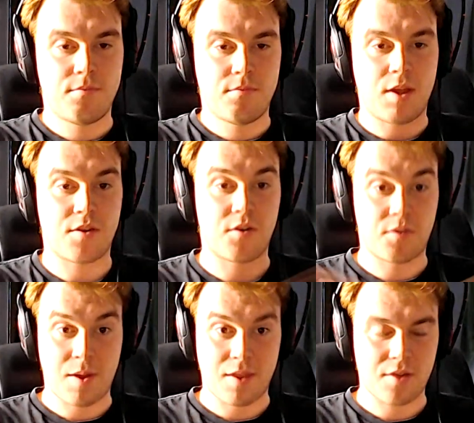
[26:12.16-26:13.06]
that's enough
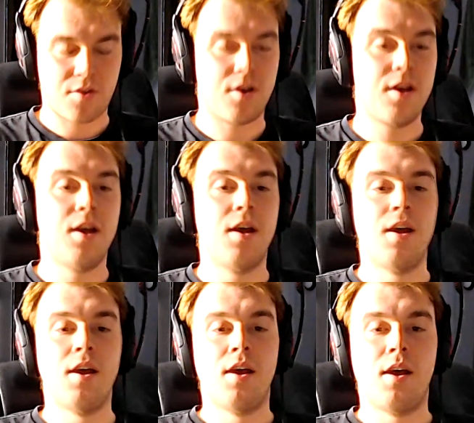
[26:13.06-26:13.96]
about that.
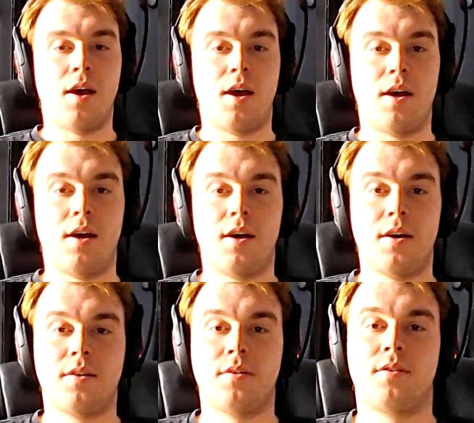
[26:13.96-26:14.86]
Sorry.
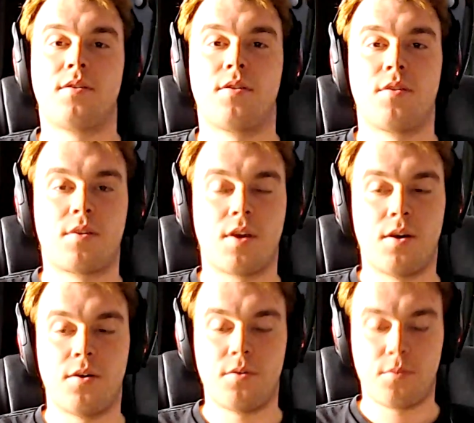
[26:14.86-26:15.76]

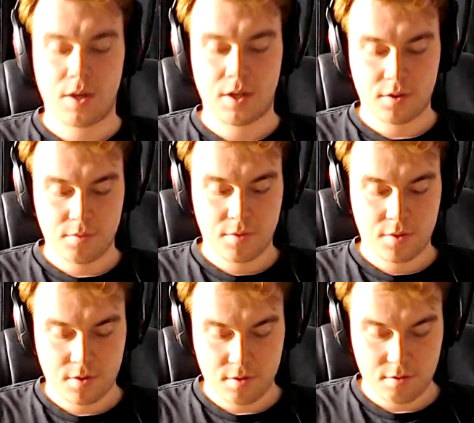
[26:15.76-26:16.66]
So when it
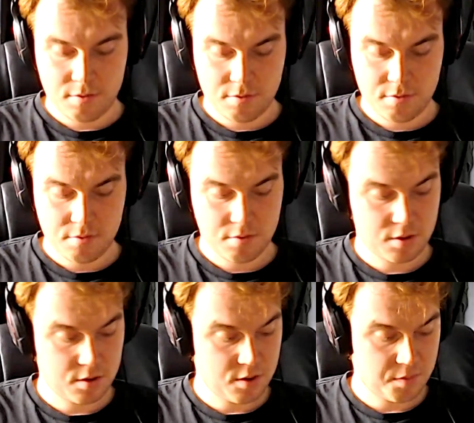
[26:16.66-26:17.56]
comes
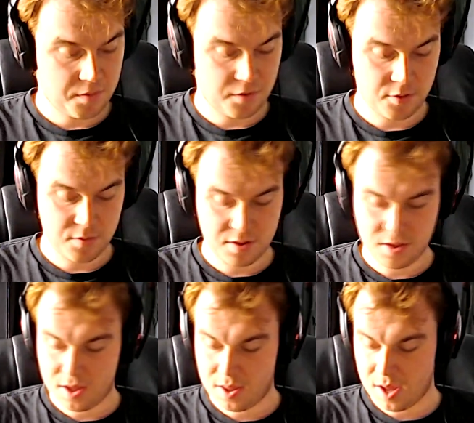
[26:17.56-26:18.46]
to its performance,
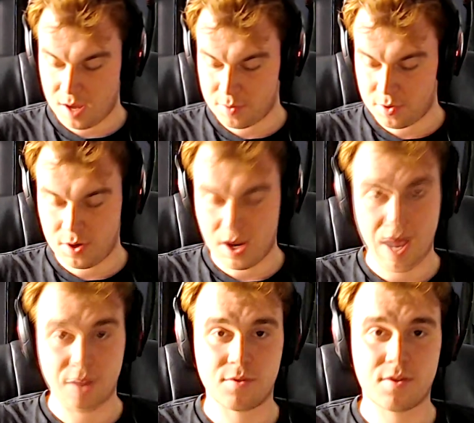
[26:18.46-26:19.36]
it is absolutely
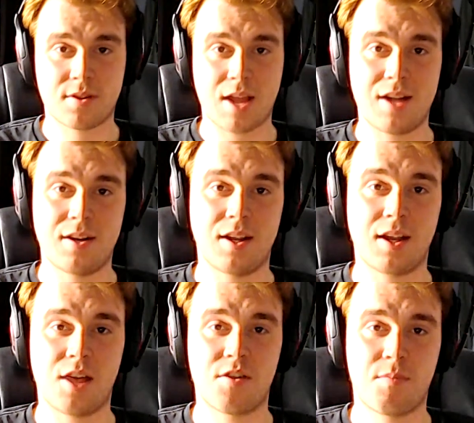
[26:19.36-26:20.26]
outstanding,
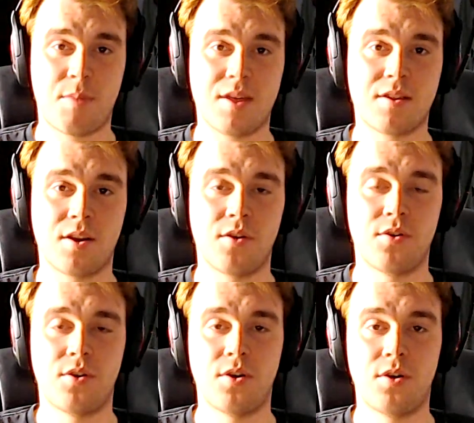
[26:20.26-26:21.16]
especially
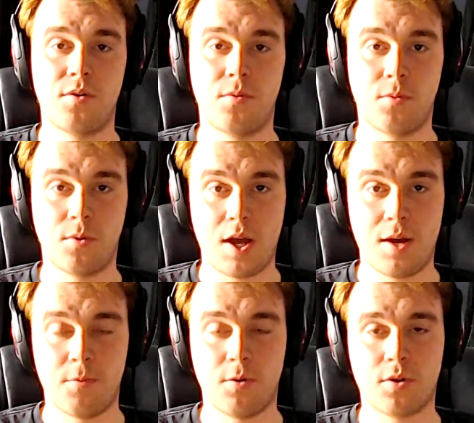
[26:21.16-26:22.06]
under
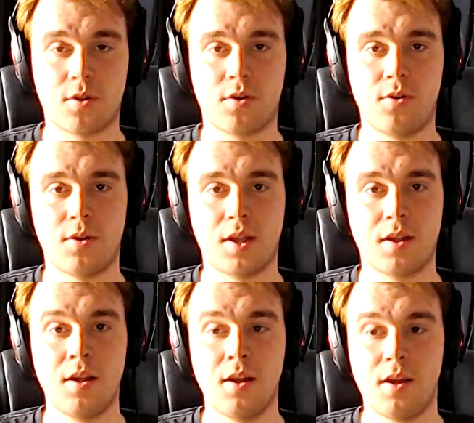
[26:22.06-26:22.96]
water cooling.
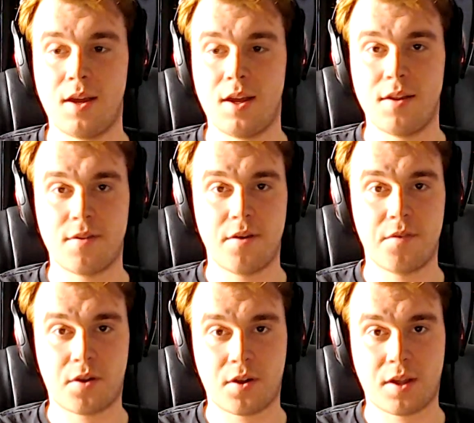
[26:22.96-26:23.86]
And its
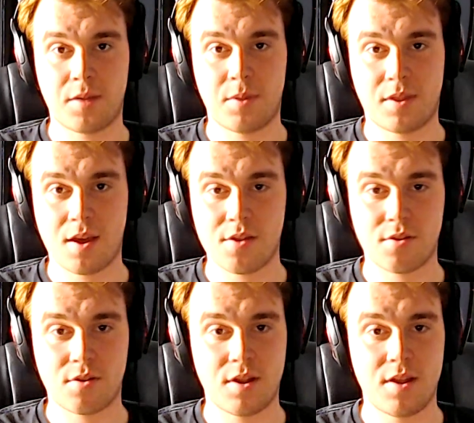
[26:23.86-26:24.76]
overclocking
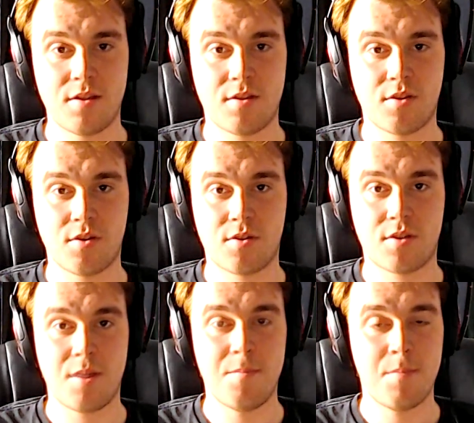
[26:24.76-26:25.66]
potential is just
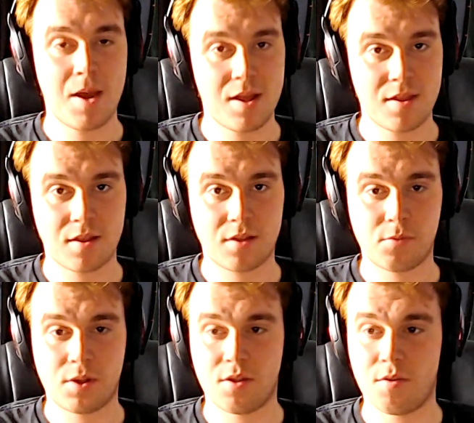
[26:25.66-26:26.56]
amazing,
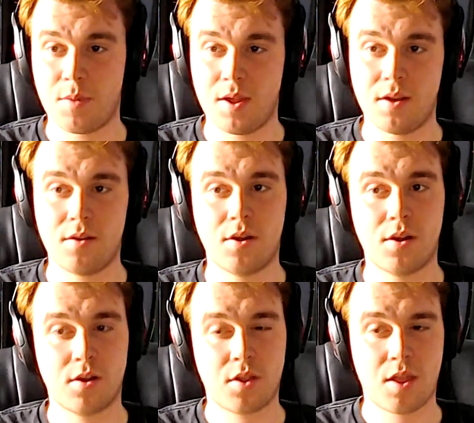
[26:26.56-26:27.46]
which has been
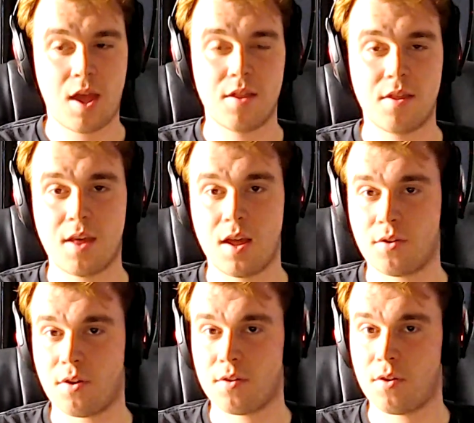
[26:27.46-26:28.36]
the same
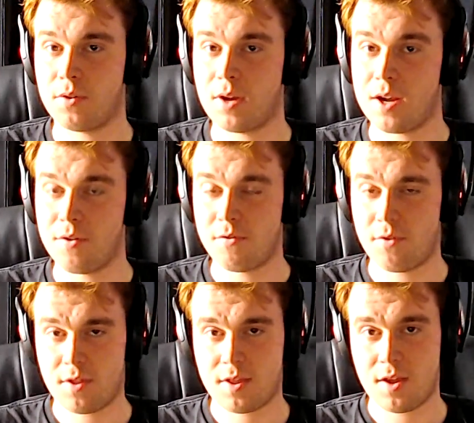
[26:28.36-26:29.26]
across the whole
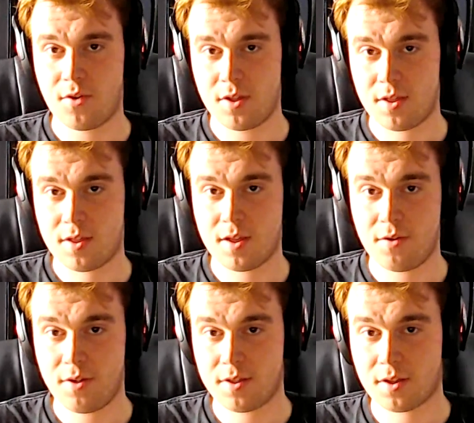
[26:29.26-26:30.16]
900
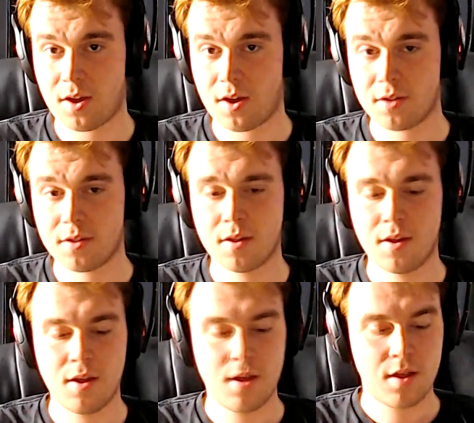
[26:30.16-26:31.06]
series cards.
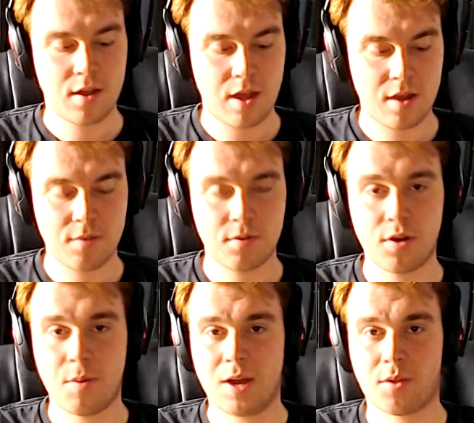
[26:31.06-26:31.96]
The new
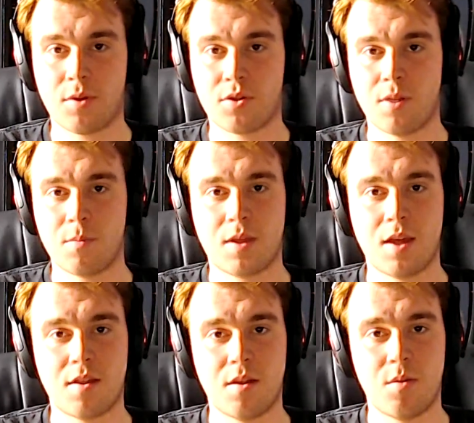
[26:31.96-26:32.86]
Maxwell chipset
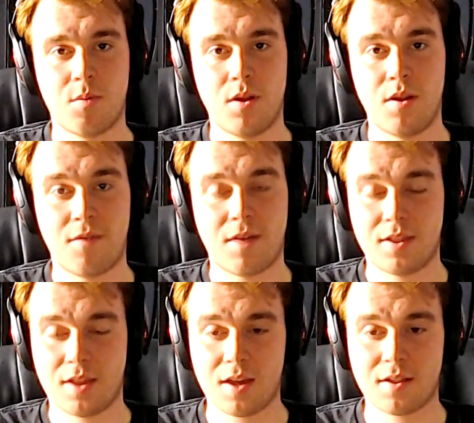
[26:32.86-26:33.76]
seems to be a
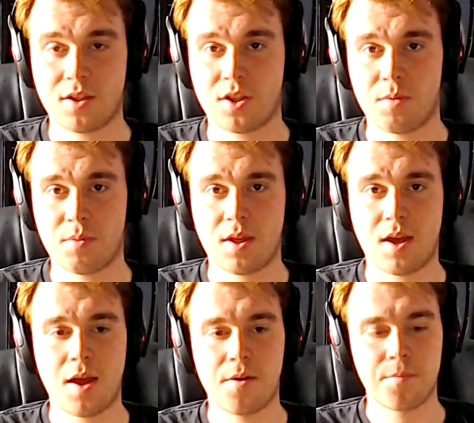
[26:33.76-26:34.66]
fantastic chipset,
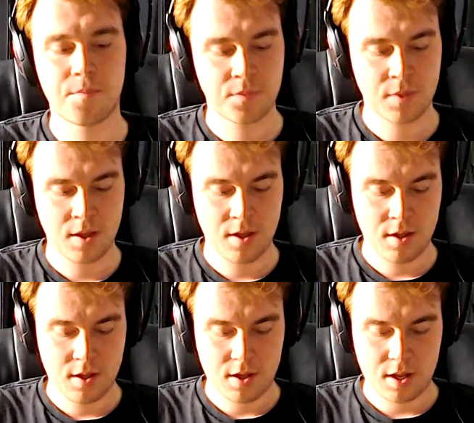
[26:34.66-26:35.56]

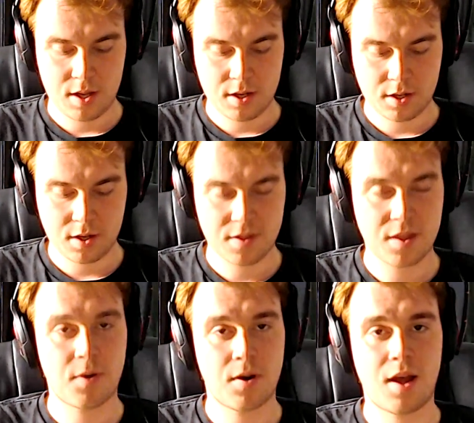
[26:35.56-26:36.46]
and I can't see
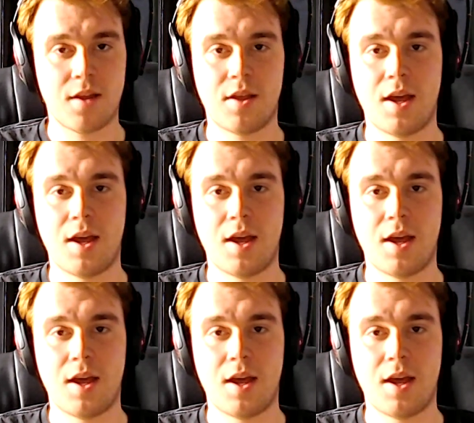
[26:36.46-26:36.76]
what else,